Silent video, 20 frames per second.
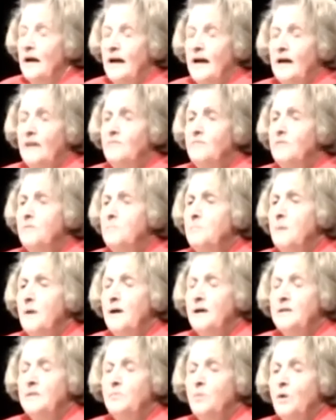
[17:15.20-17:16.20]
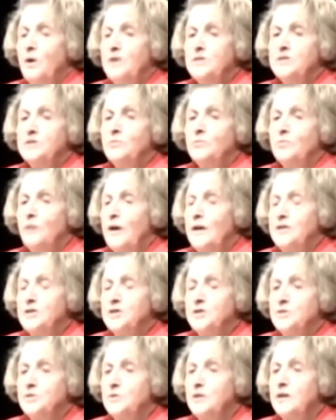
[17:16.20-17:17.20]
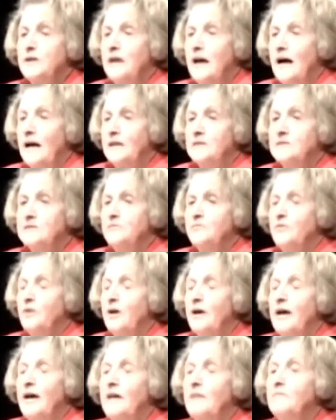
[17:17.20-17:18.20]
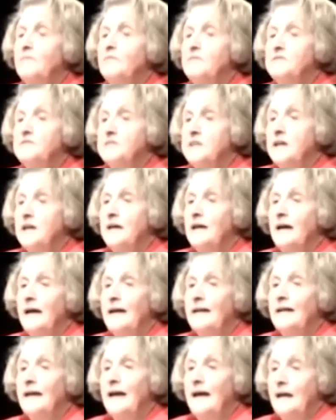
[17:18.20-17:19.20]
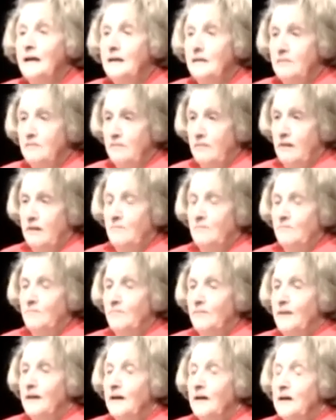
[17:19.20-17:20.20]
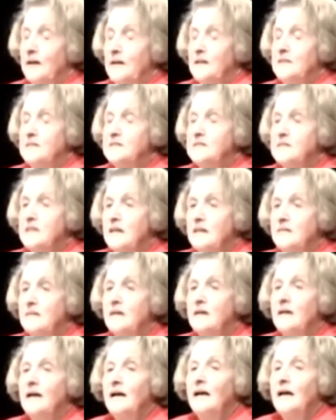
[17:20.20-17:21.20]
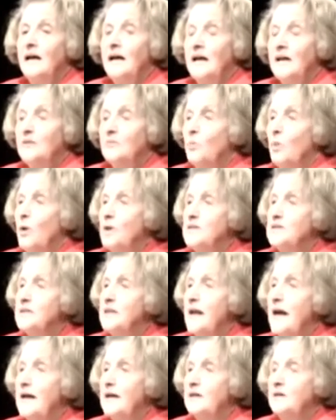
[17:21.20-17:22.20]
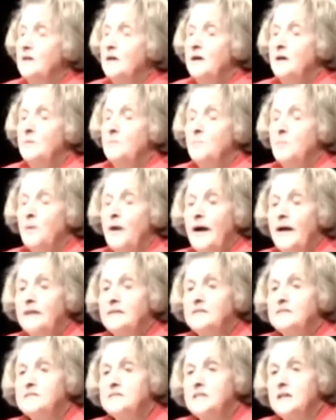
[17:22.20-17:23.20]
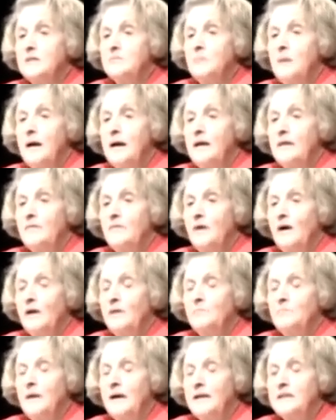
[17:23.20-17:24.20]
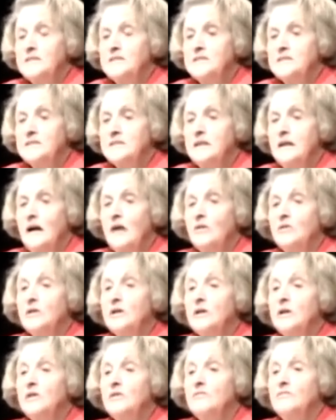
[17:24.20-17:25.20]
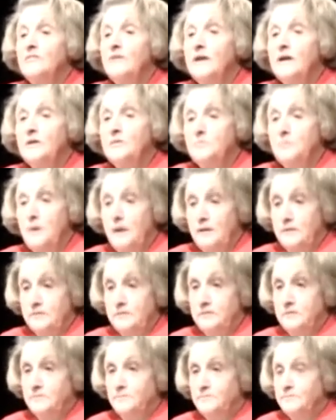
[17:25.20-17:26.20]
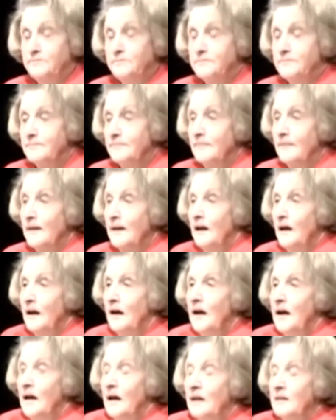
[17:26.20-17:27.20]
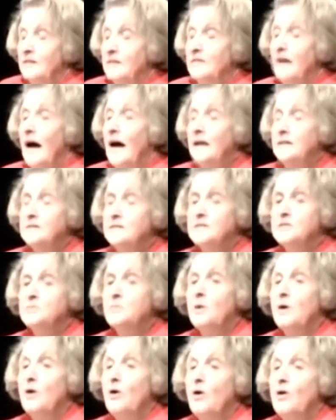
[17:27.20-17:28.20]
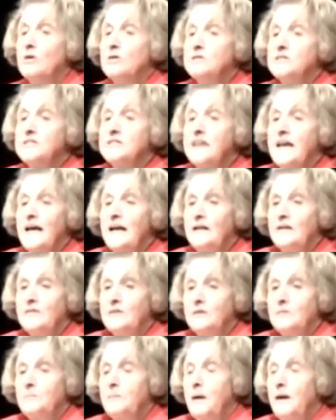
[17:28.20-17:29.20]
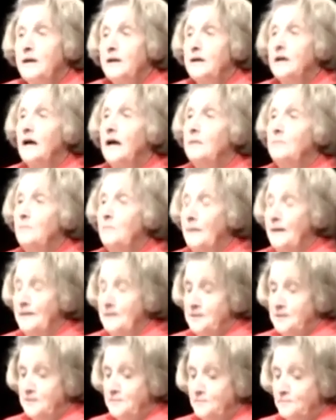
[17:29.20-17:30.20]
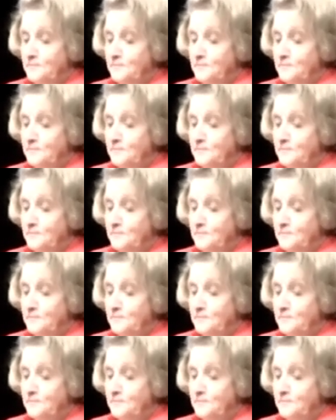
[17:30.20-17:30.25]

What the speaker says: Everybody rushed to the doctor for everything and anything. He said it was like practicing medicine on a conveyor belt. The doctors were all salaried by the government,